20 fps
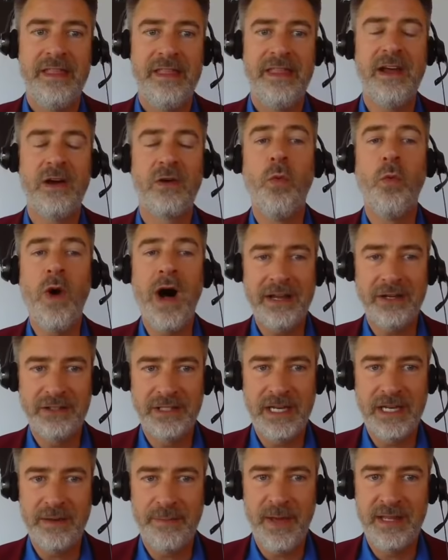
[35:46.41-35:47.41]
are
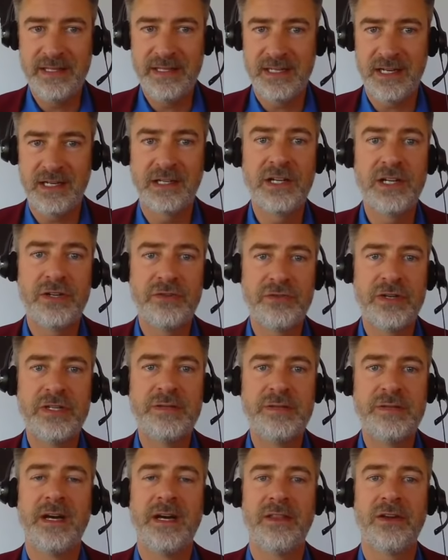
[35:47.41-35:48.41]
wildly dependent on countries
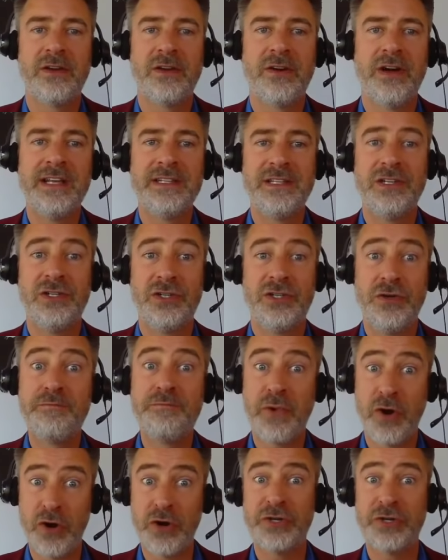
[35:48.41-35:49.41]
beyond the horizon to
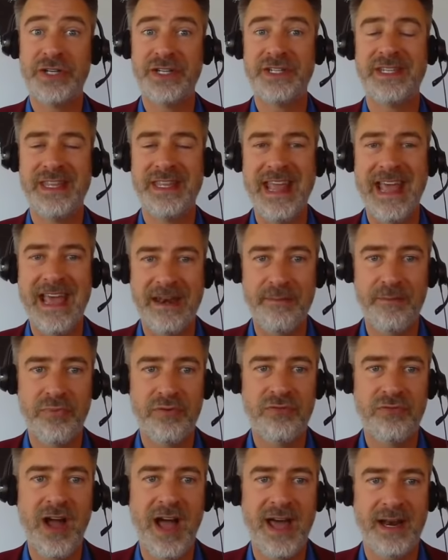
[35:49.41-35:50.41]
purchase the end
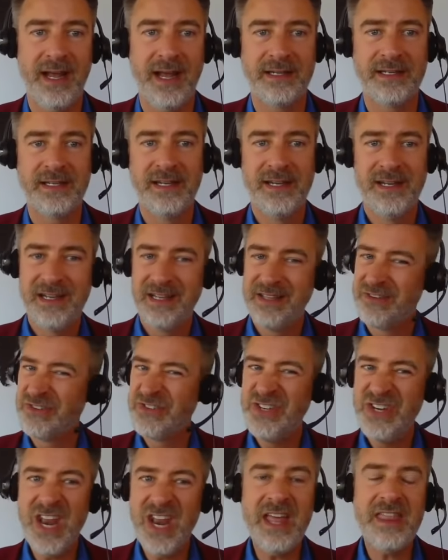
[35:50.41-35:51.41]
product. There's
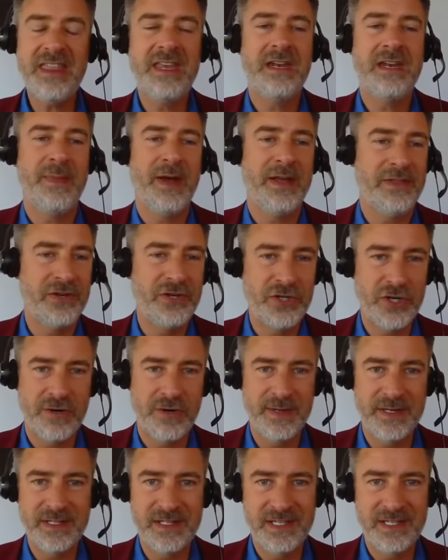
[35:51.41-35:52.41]
nothing about the
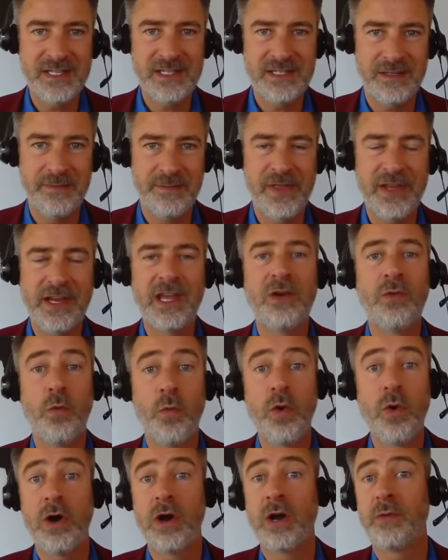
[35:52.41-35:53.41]
German system that can
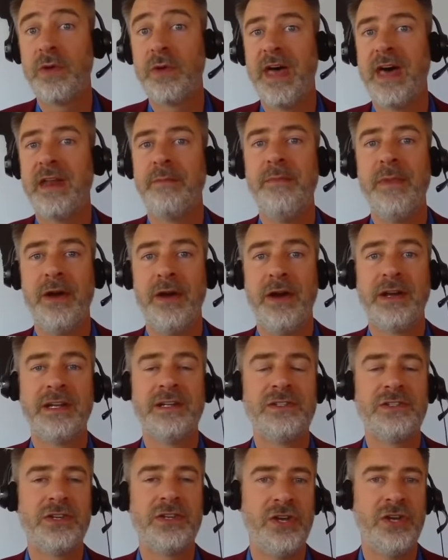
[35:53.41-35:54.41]
work without American
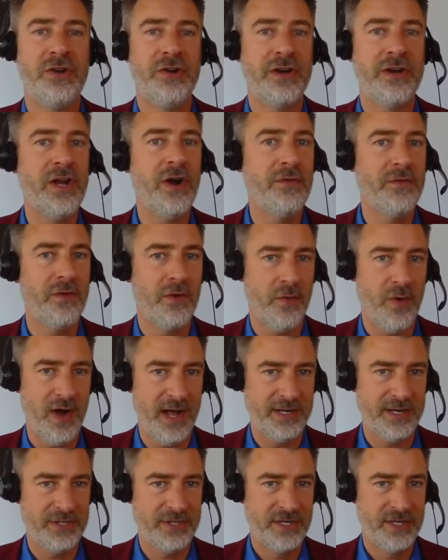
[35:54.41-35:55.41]
security
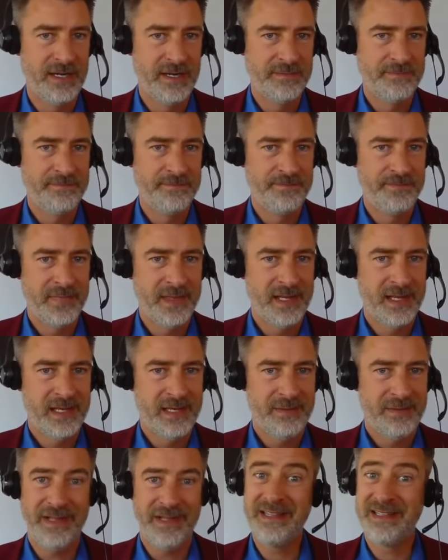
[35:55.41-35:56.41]
overwatch.
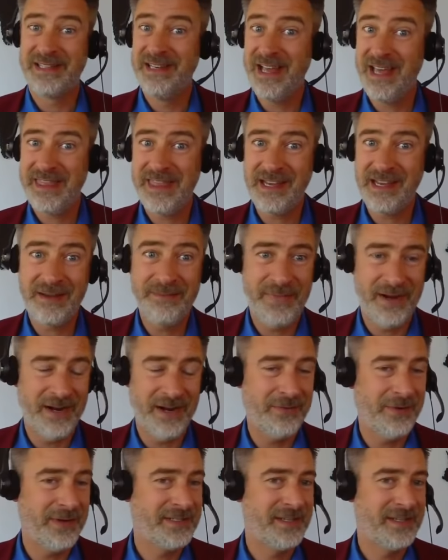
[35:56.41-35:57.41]
But that's nothing compared
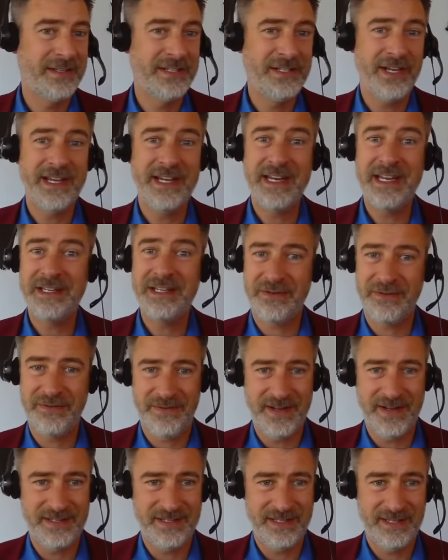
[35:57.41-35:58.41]
to what the Chinese are
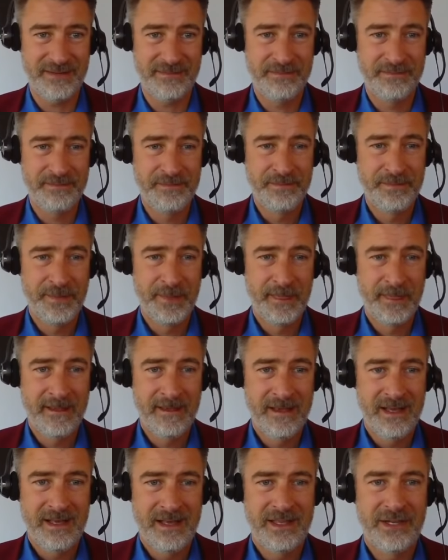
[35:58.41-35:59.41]
facing.
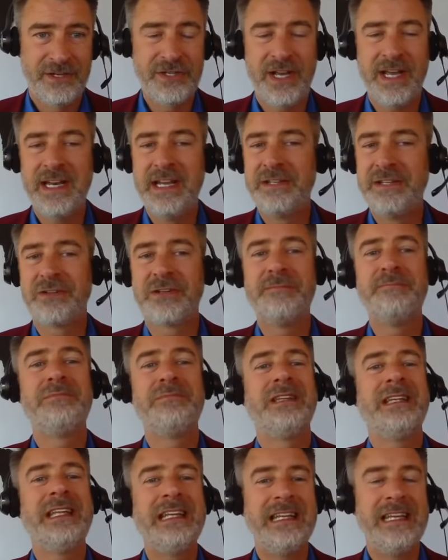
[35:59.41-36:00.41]
The Chinese are
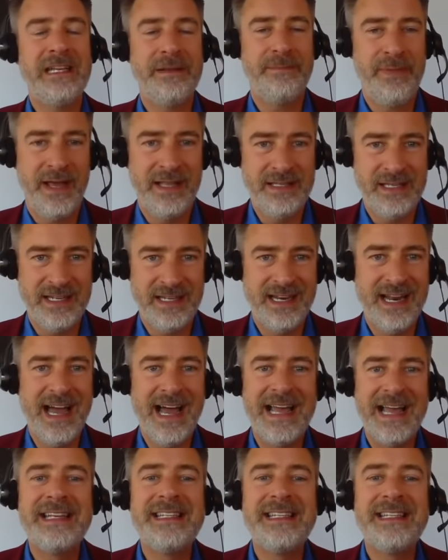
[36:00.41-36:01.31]
completely dependent on high